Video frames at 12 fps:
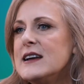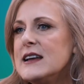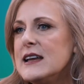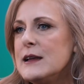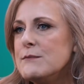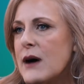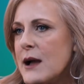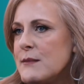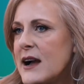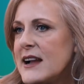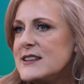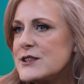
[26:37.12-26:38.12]
In my
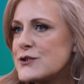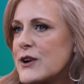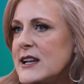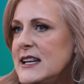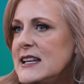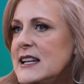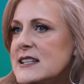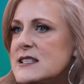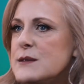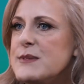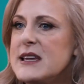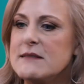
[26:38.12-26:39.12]
mind, training needs to
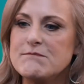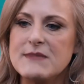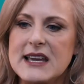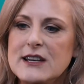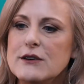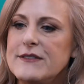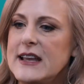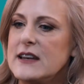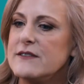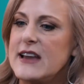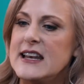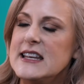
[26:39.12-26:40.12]
be innovative
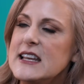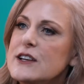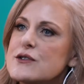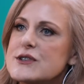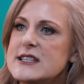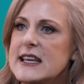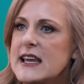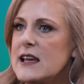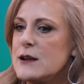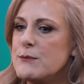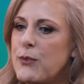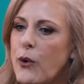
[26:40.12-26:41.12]
and interesting and
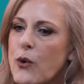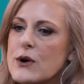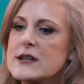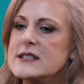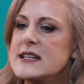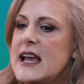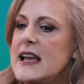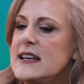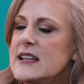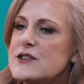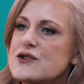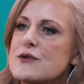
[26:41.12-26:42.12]
important and
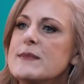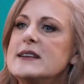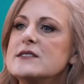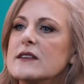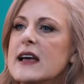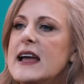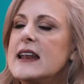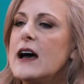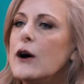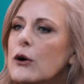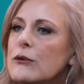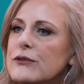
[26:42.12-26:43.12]
instrumental and
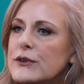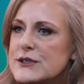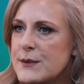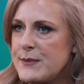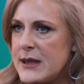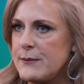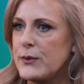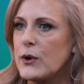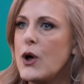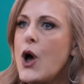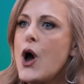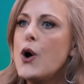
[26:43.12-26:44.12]
helpful to
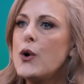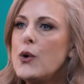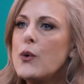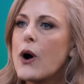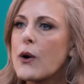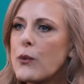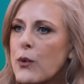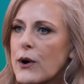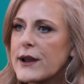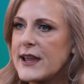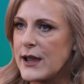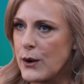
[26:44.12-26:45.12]
people who are working